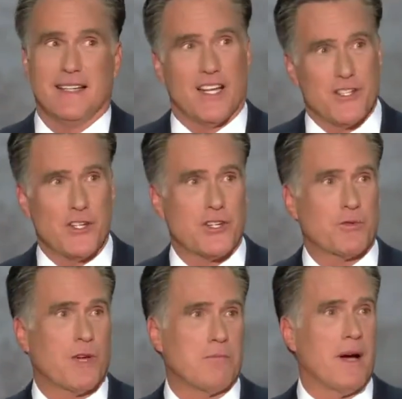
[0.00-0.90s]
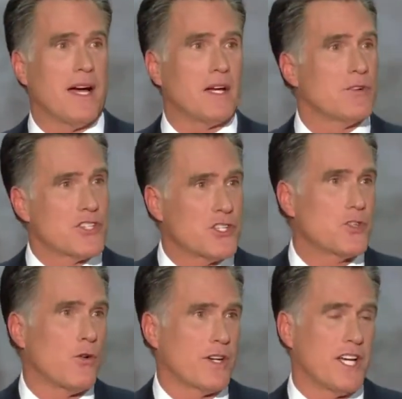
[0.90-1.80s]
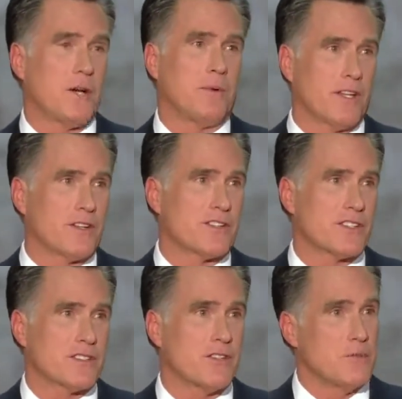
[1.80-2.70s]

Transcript: as the years went by, it was a joy to help others